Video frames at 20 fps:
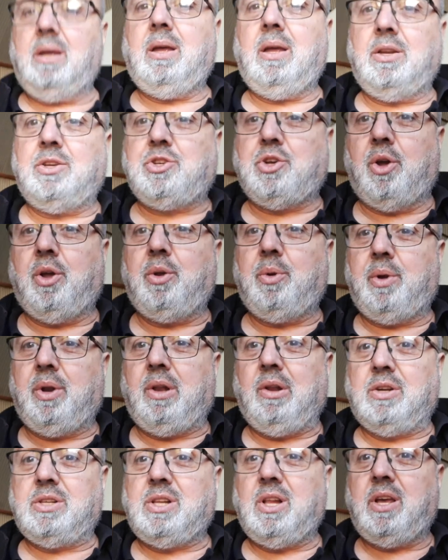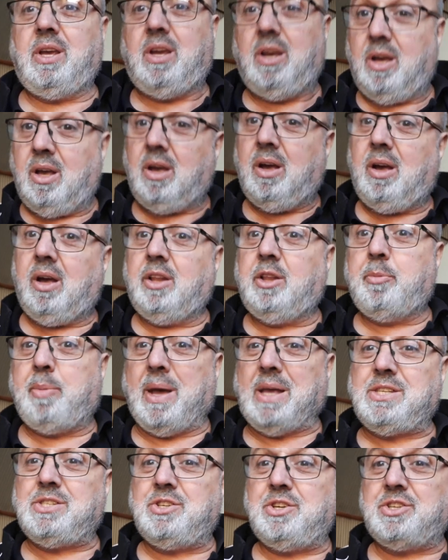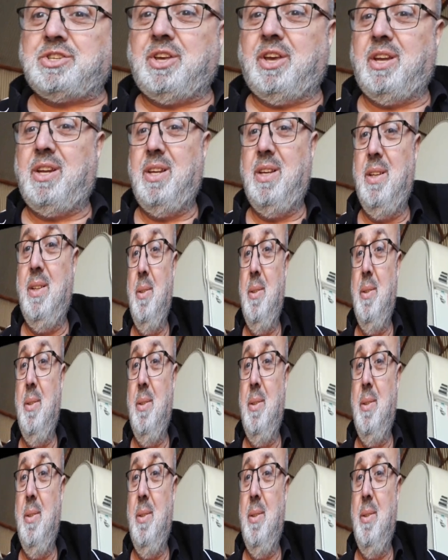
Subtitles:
and show you what it looks like on the passenger side.